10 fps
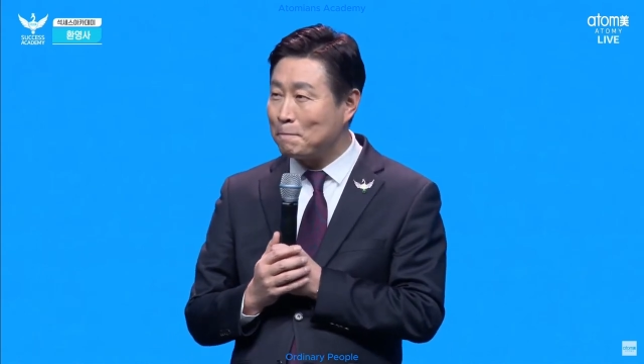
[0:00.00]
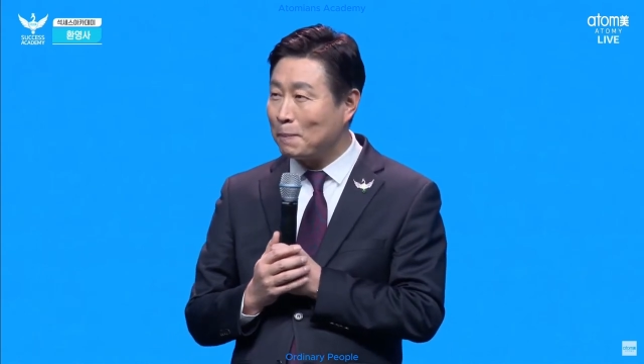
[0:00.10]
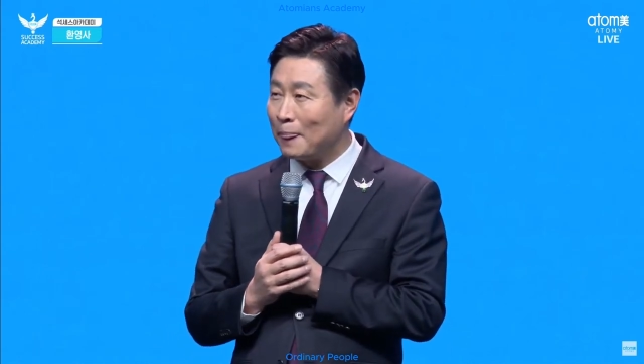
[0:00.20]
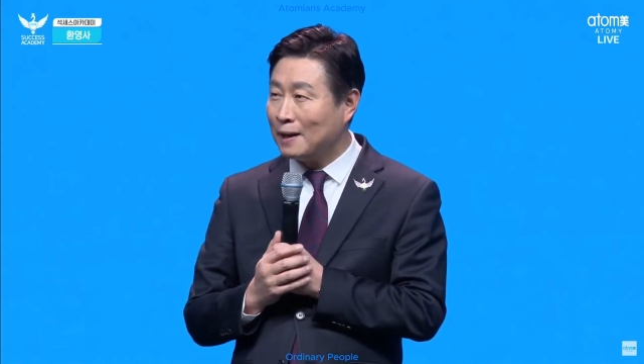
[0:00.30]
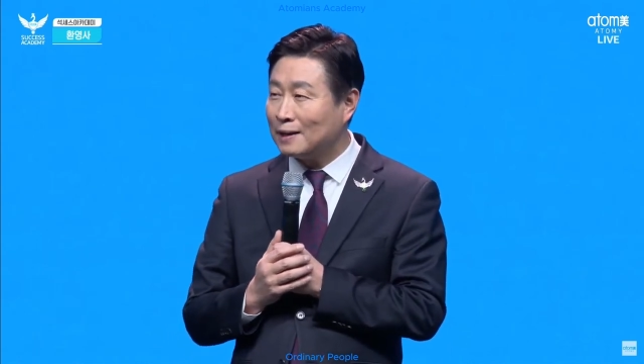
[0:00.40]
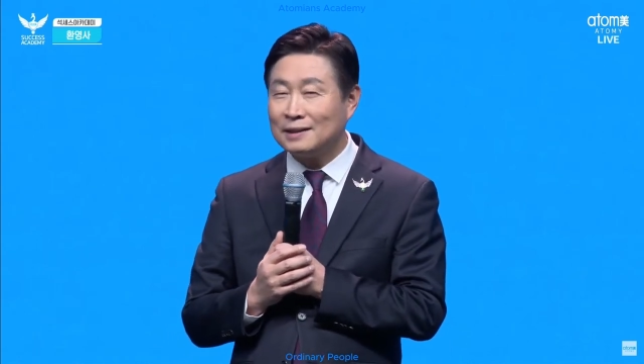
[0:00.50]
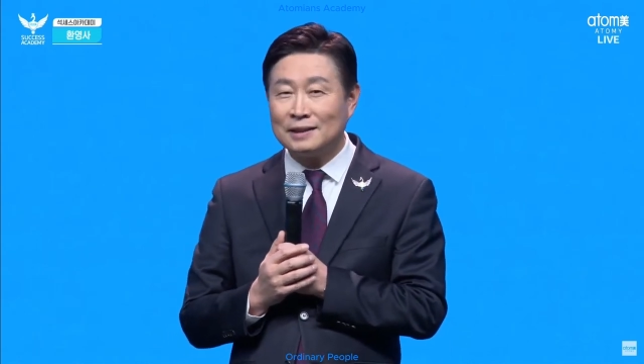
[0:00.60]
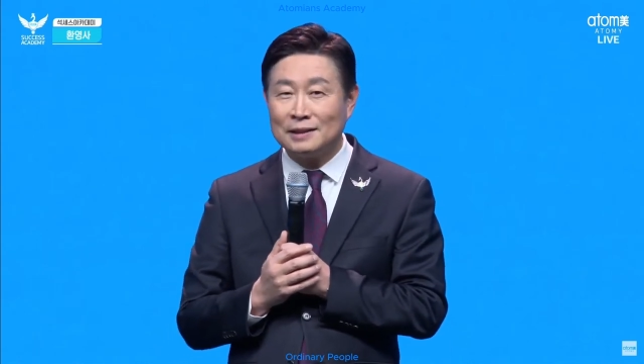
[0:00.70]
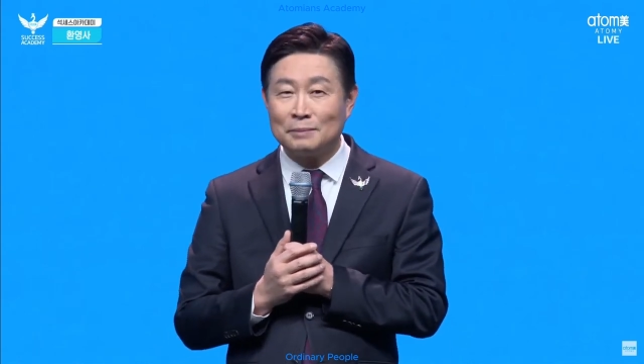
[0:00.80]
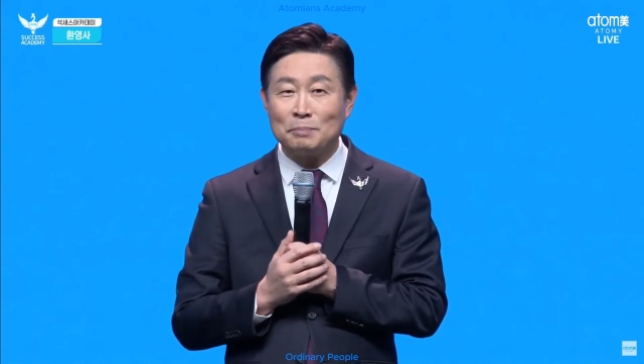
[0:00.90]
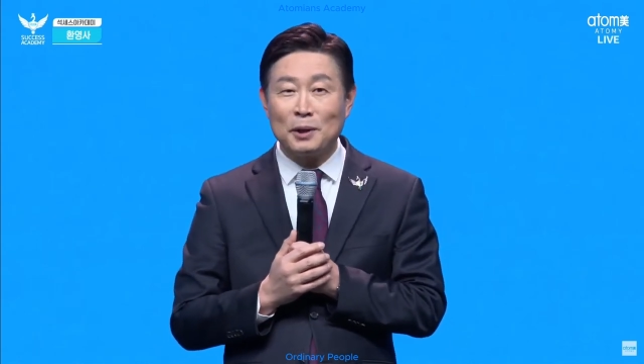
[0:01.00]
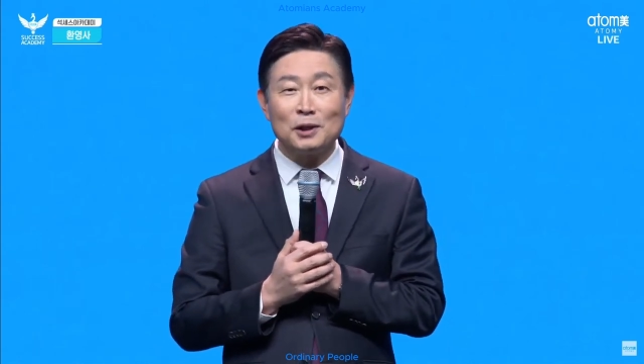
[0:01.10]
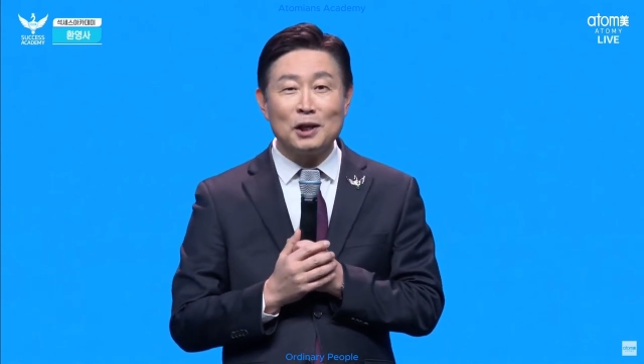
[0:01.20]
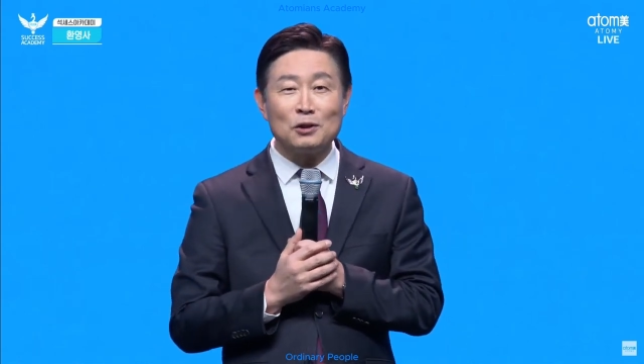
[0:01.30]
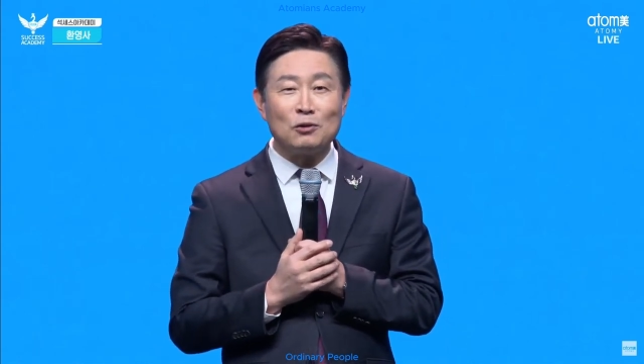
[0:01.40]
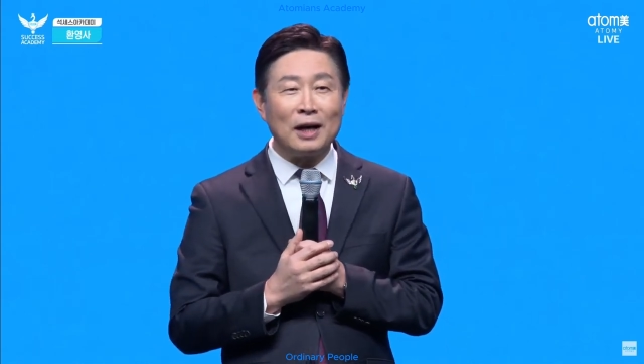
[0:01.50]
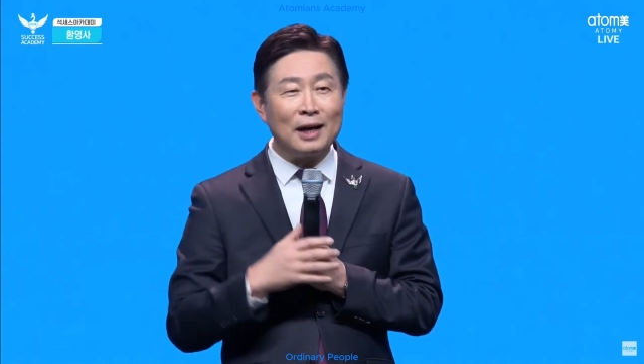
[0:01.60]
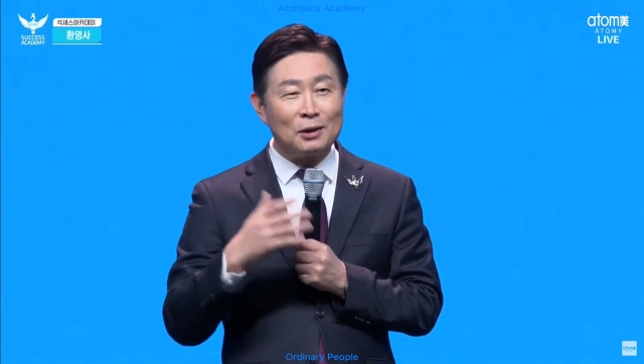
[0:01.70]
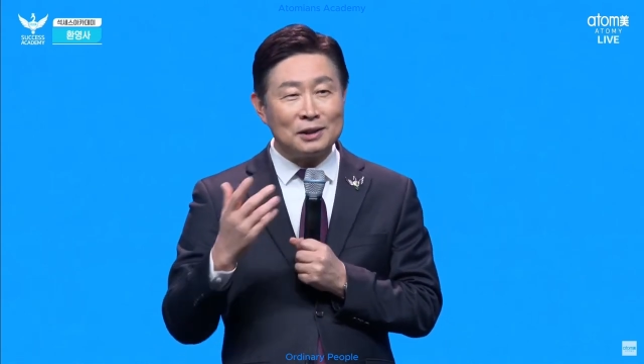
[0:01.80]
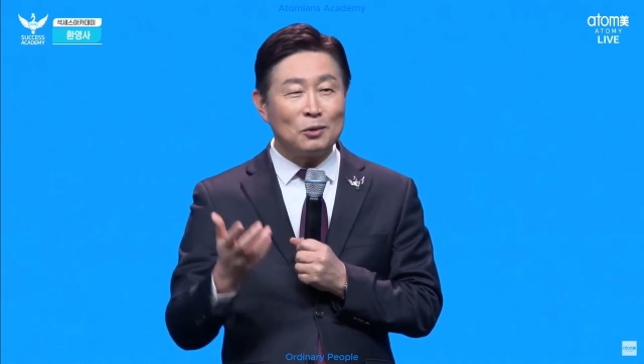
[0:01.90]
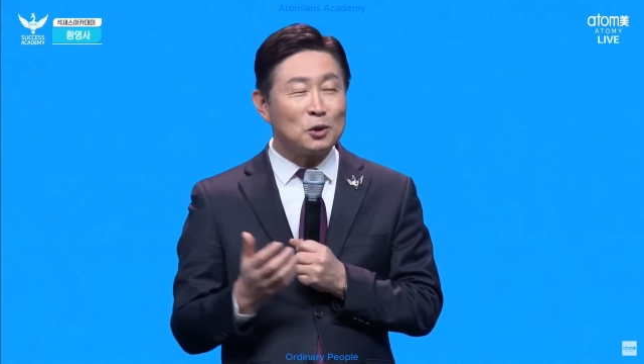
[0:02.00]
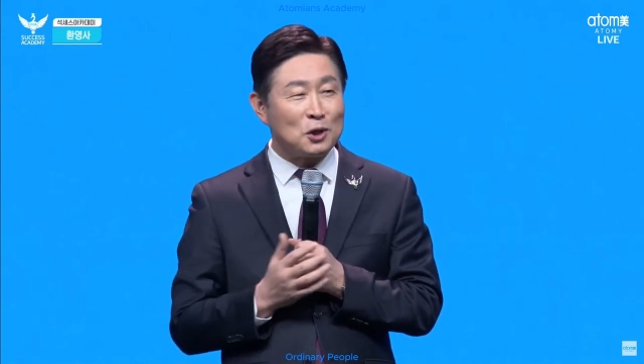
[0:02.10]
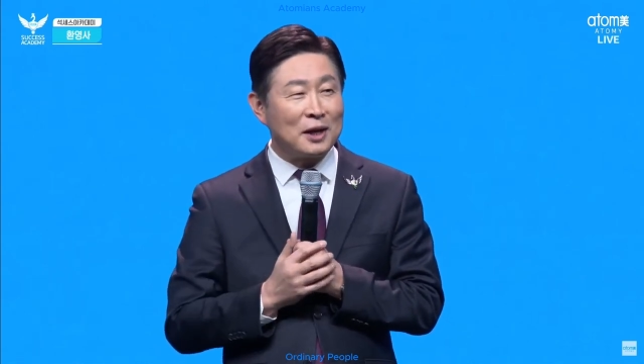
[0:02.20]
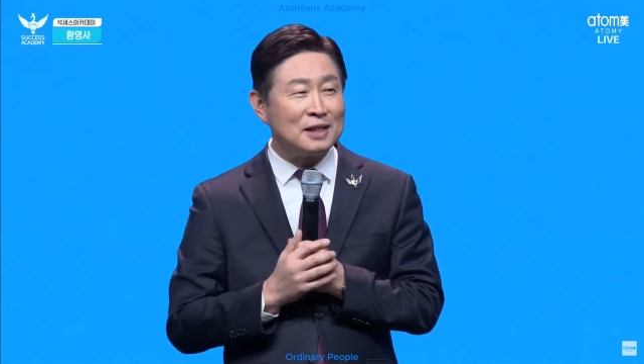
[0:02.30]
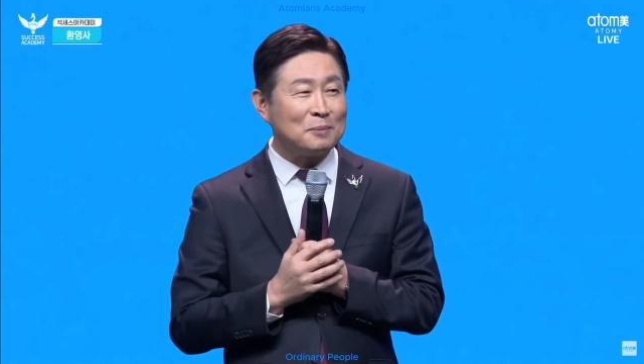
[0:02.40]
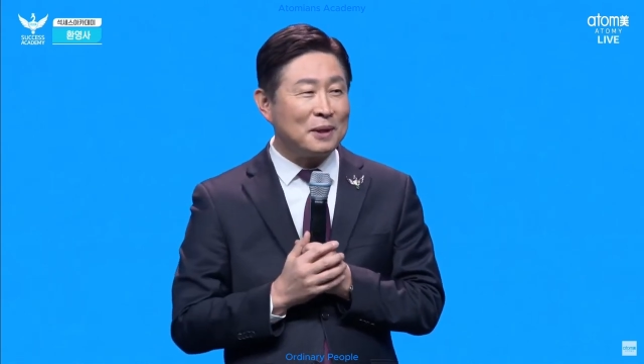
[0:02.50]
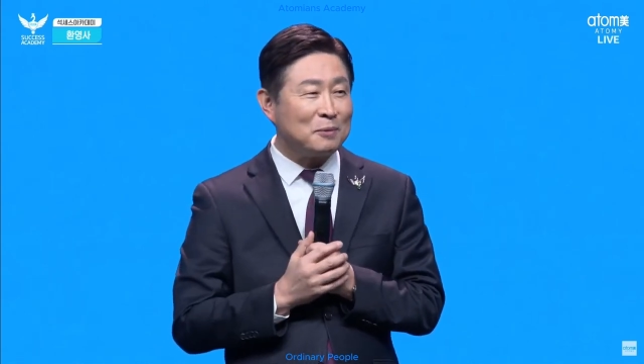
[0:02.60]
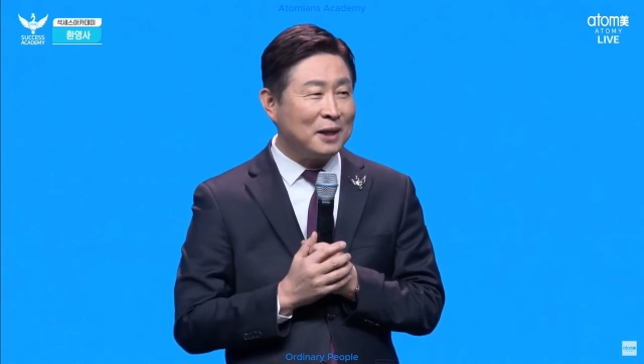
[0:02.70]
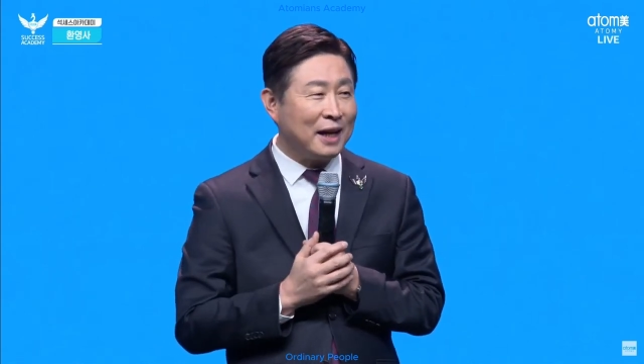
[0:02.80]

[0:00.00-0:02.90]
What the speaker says: I almost.